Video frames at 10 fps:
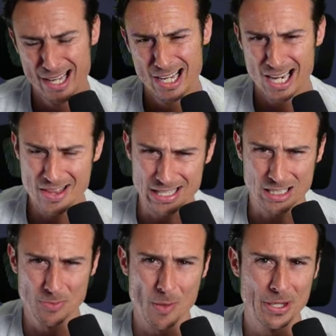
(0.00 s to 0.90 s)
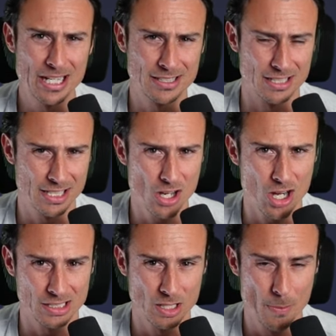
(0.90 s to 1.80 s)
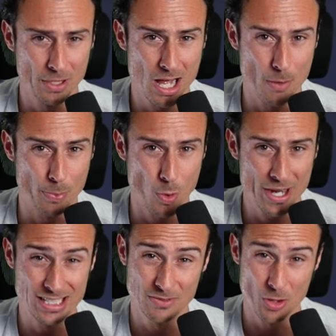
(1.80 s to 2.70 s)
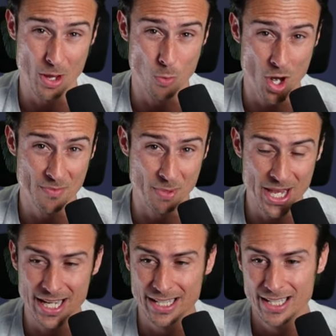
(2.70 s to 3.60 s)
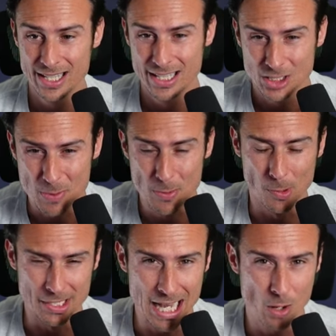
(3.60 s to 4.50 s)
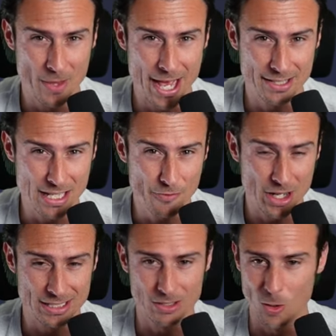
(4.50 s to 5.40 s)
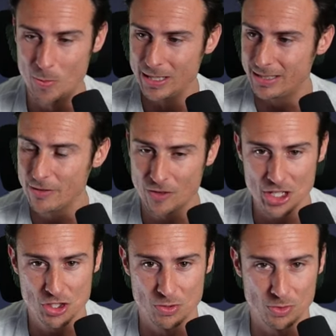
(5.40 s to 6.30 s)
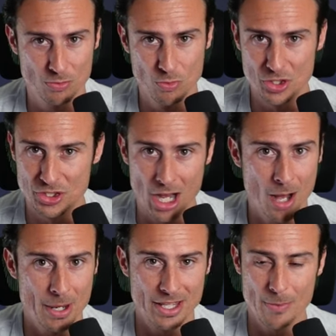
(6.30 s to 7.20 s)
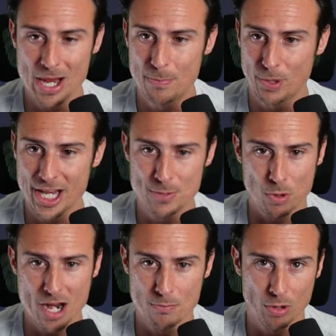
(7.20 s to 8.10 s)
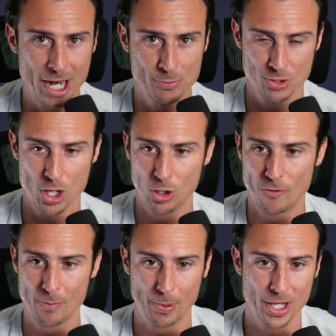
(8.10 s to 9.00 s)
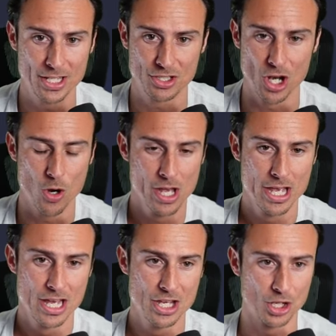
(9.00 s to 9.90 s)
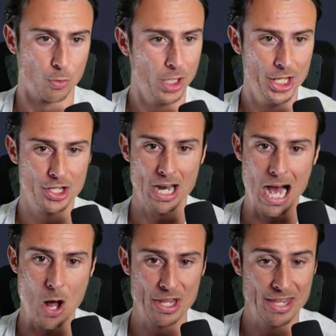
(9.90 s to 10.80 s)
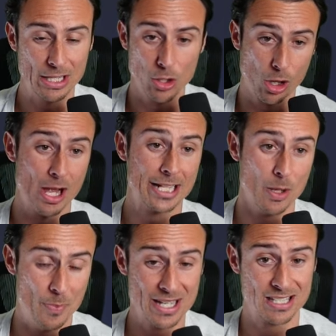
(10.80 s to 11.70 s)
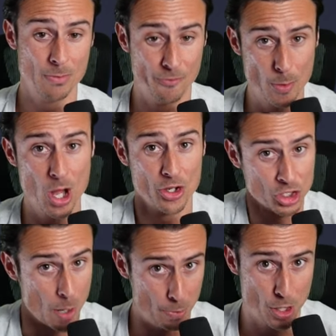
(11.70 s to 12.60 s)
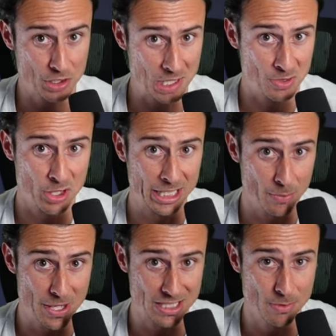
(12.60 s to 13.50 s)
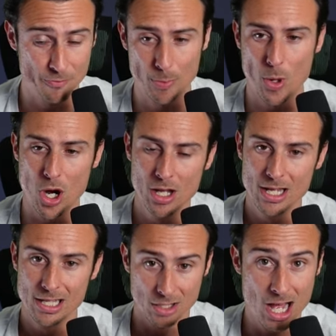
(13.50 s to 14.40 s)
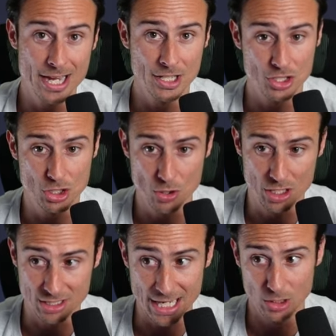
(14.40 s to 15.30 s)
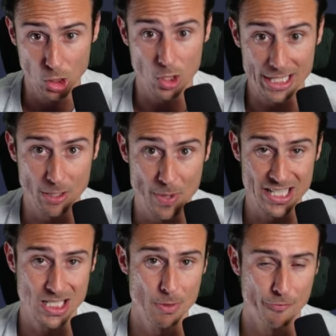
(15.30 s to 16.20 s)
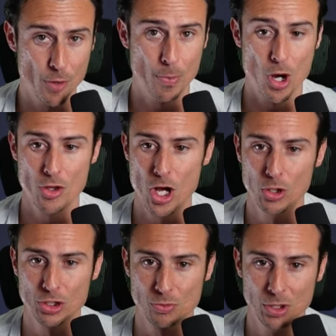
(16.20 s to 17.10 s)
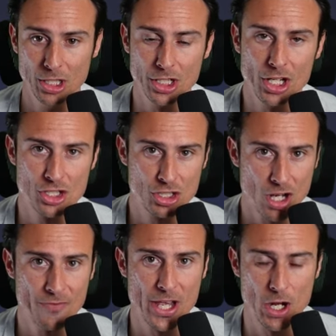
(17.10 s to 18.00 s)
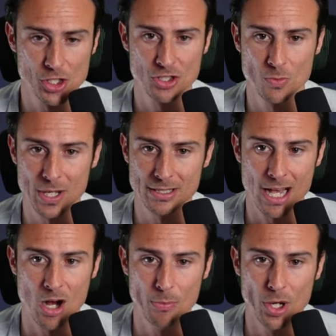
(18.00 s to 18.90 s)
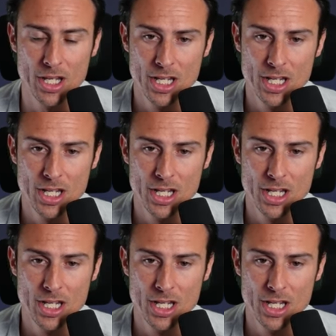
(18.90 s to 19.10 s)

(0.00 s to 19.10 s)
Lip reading: yeah, they slipped up against the Seahawks. They let up a lot of points, even though they won big. So people were doubting that defense a little bit. Defense just was dominant. They made plays. Brian Branch was all over the place. So this is a really good outing. They look like the best team in football. There's a couple other teams that look like the best team in football. Lions, you could say, look like the best team in football, though. Looks really good. It's tough that Hutchinson went down, but